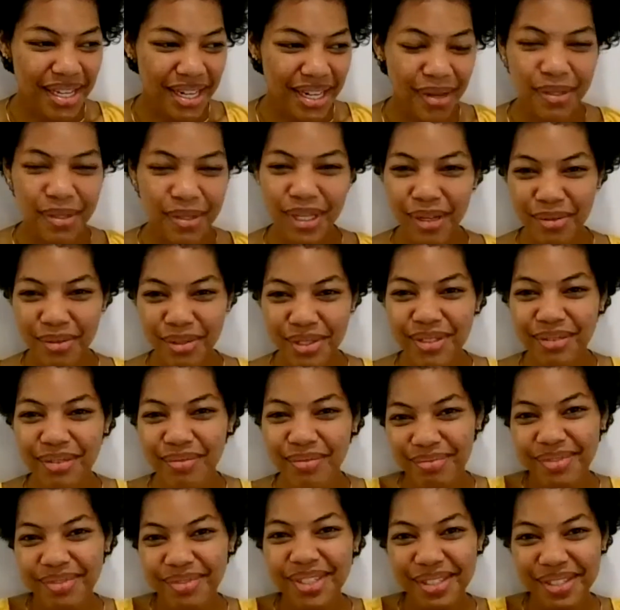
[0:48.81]
I was, I was,
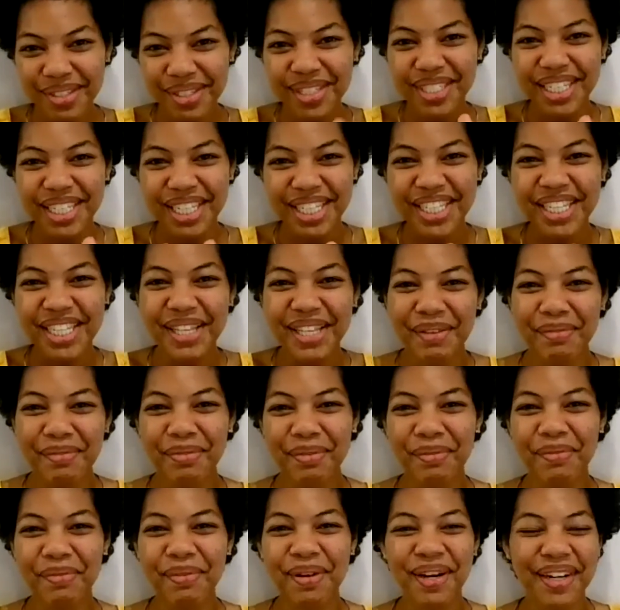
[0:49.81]
I was decently
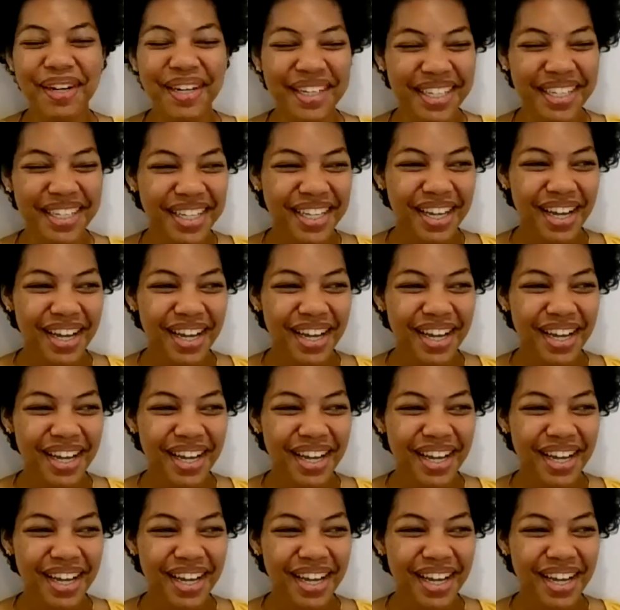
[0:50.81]
prepared.